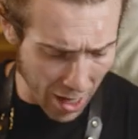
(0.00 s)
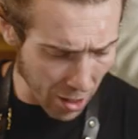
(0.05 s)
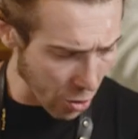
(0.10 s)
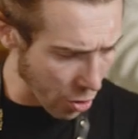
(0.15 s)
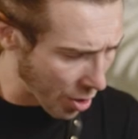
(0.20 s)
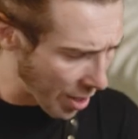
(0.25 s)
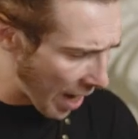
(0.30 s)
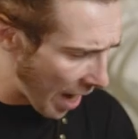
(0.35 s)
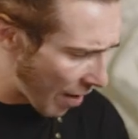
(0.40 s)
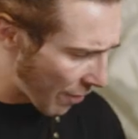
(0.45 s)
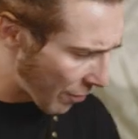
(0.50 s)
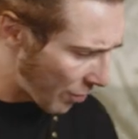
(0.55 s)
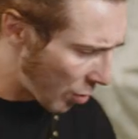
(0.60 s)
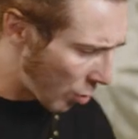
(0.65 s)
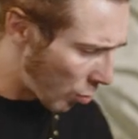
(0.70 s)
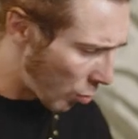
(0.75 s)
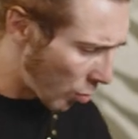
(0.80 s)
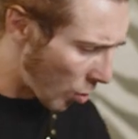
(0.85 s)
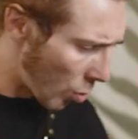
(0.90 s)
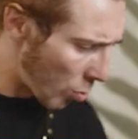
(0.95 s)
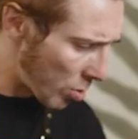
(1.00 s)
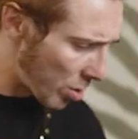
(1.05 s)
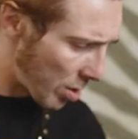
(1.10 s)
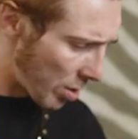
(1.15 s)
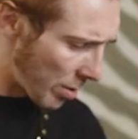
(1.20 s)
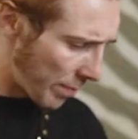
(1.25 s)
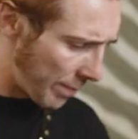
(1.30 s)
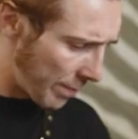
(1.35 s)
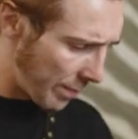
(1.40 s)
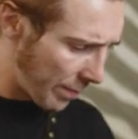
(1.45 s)
actually after
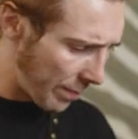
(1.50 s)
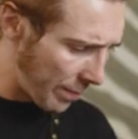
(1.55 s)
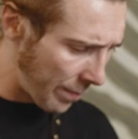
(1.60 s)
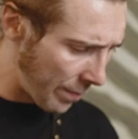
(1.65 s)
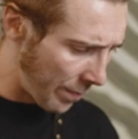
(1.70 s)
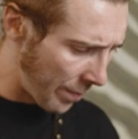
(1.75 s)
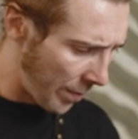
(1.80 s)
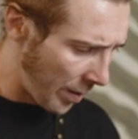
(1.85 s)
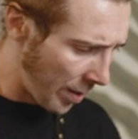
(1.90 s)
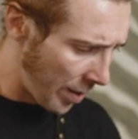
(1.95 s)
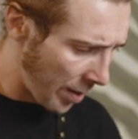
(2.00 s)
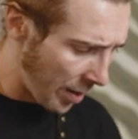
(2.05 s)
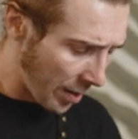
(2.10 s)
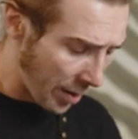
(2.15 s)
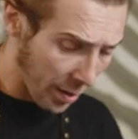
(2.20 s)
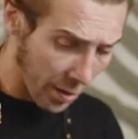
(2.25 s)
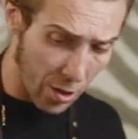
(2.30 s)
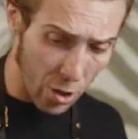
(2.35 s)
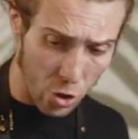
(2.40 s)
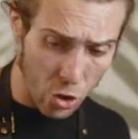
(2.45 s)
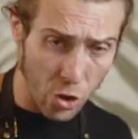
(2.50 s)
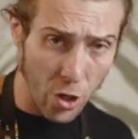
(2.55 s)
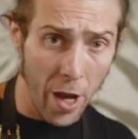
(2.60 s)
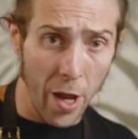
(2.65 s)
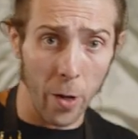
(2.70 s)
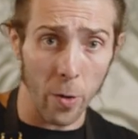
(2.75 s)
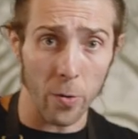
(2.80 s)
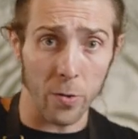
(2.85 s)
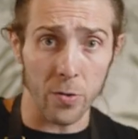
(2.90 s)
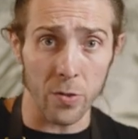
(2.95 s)
roast them, the
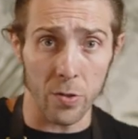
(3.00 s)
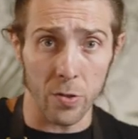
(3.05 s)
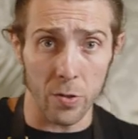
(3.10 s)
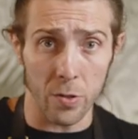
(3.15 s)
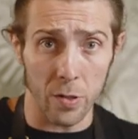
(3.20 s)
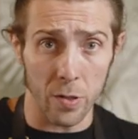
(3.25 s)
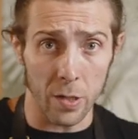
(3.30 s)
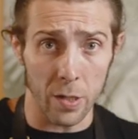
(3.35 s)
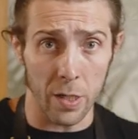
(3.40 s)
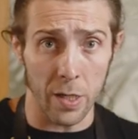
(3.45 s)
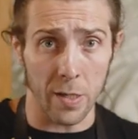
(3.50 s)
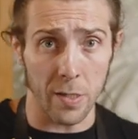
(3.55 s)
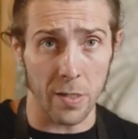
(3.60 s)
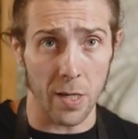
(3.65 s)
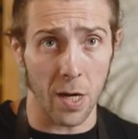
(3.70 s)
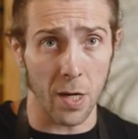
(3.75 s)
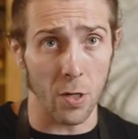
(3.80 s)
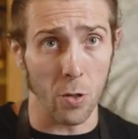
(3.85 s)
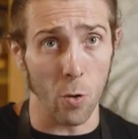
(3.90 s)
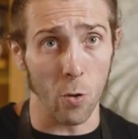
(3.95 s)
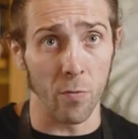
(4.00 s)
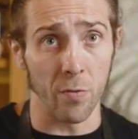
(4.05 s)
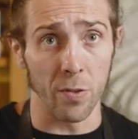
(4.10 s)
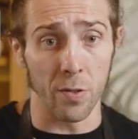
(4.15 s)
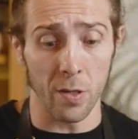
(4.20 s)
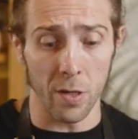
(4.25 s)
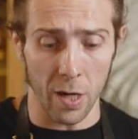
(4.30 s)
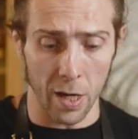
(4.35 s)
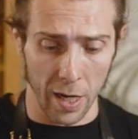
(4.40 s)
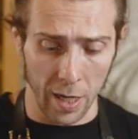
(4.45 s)
shells, inside the
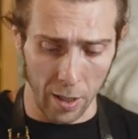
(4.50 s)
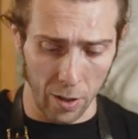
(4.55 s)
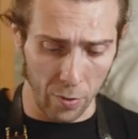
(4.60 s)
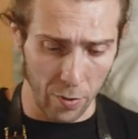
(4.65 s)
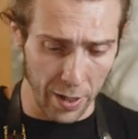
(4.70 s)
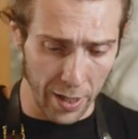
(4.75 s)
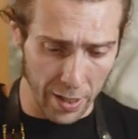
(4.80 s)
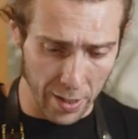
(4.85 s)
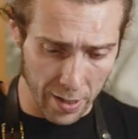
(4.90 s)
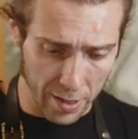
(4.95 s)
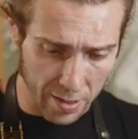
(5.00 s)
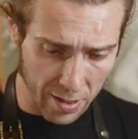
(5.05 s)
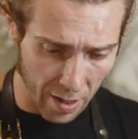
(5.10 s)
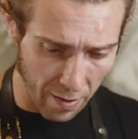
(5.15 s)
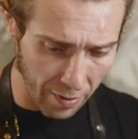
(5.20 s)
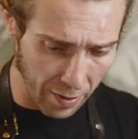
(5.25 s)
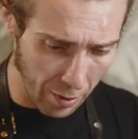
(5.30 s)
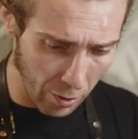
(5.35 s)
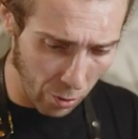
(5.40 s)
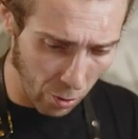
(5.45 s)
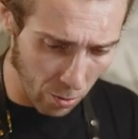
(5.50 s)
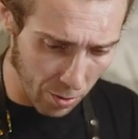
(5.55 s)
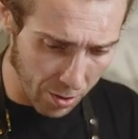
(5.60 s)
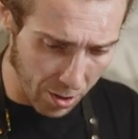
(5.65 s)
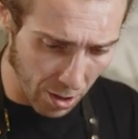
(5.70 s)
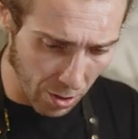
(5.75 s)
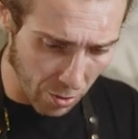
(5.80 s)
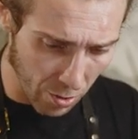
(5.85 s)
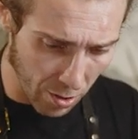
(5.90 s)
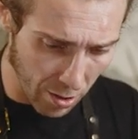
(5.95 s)
oven and create something called
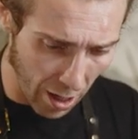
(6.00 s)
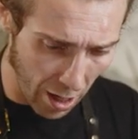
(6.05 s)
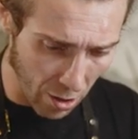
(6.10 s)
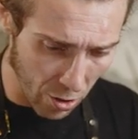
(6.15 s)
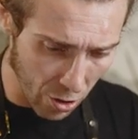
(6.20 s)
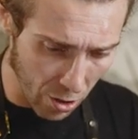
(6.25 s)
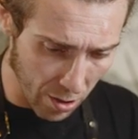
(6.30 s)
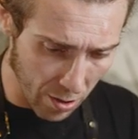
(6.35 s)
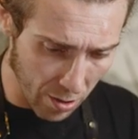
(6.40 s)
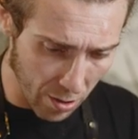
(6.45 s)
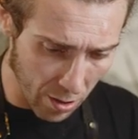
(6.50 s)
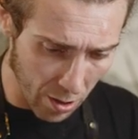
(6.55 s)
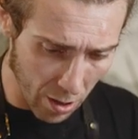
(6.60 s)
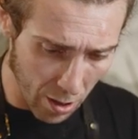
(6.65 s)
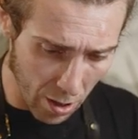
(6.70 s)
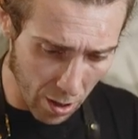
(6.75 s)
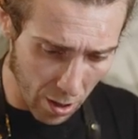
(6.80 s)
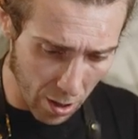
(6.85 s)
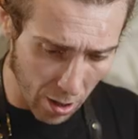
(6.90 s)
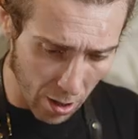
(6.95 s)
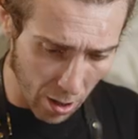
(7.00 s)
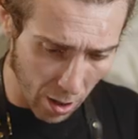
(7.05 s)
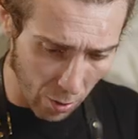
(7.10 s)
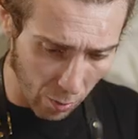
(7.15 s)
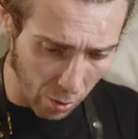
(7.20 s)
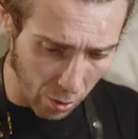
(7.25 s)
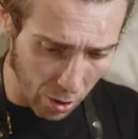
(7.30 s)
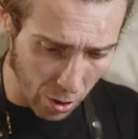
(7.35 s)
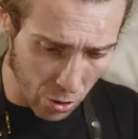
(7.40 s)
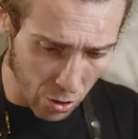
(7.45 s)
citrus ashes.
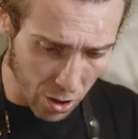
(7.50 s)
We're gonna